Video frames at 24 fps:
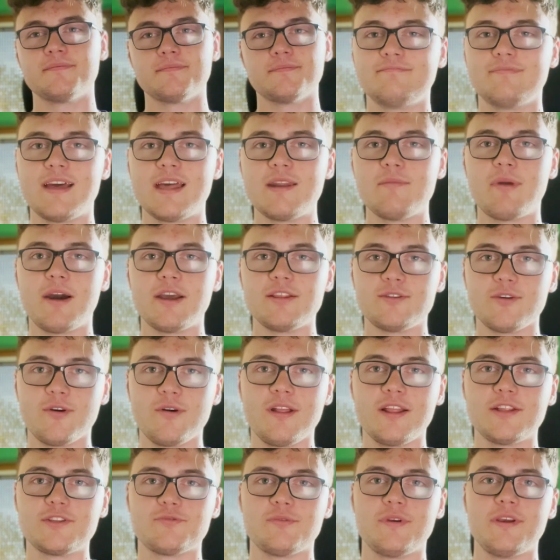And by
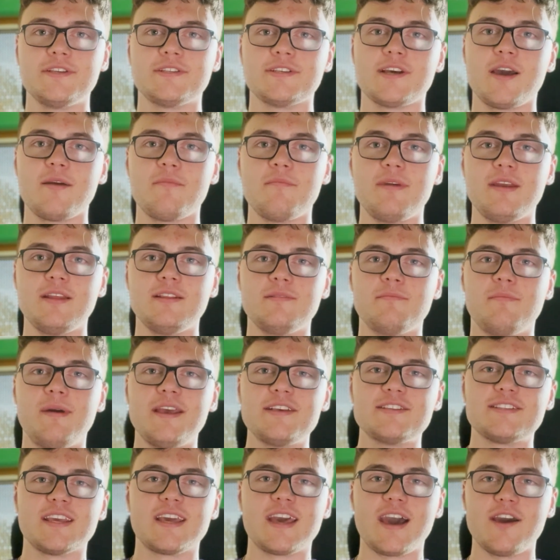toiletries, I mean
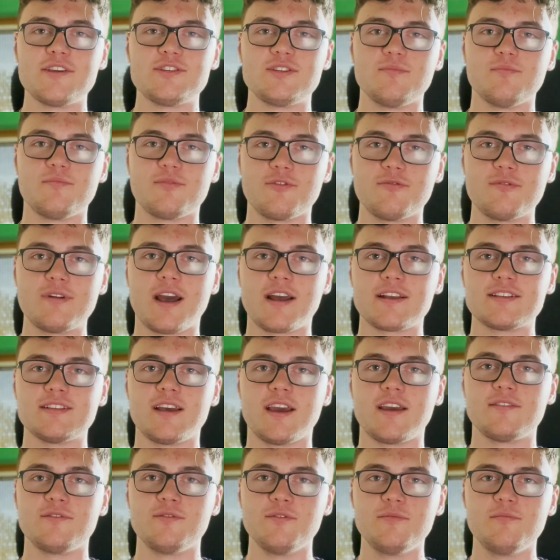basic hygiene products
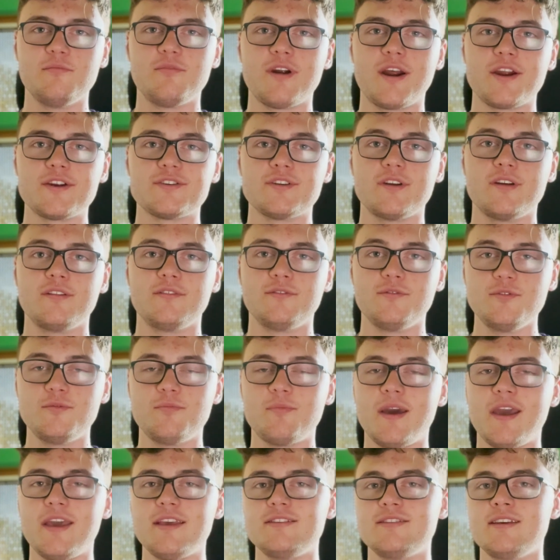like toothbrush,
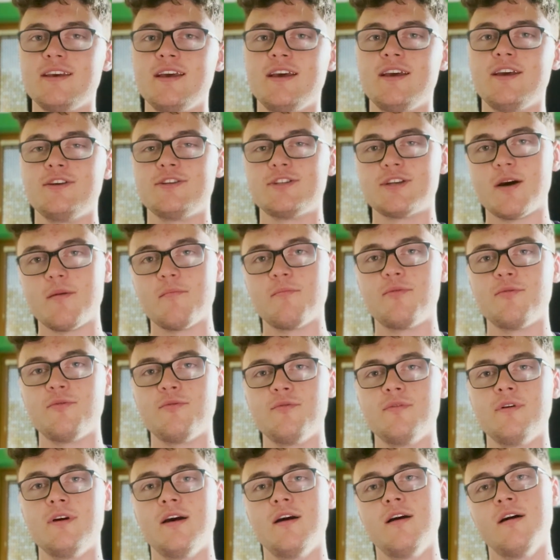toothpaste,
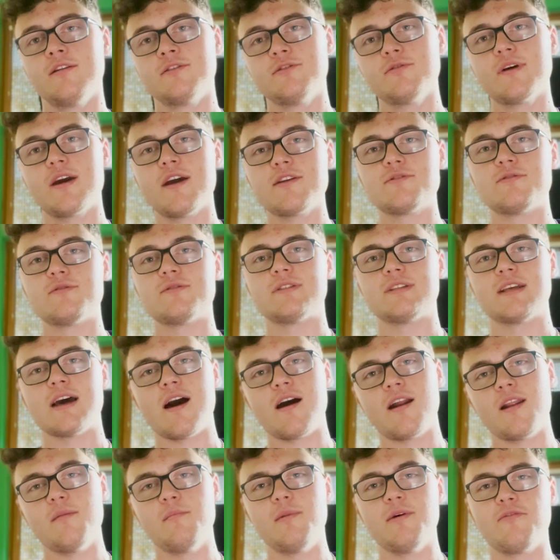shampoo, to get you
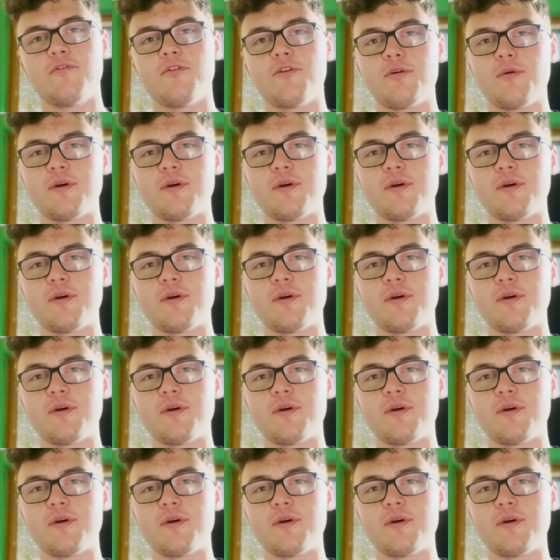started before you